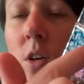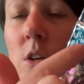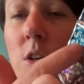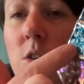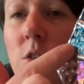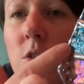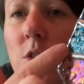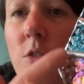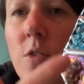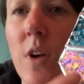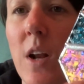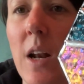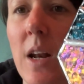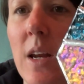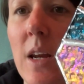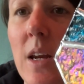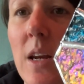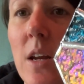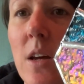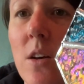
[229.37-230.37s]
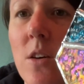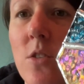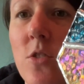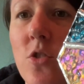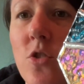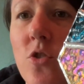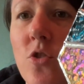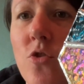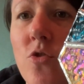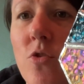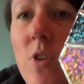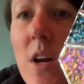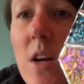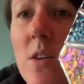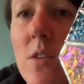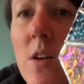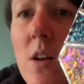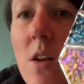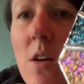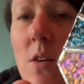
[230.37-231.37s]
sort of cleaner,
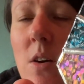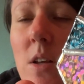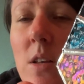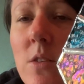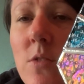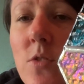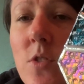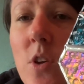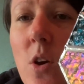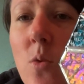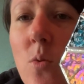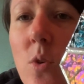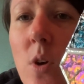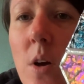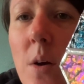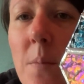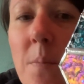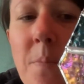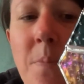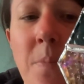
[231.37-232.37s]
straighter lines of solder.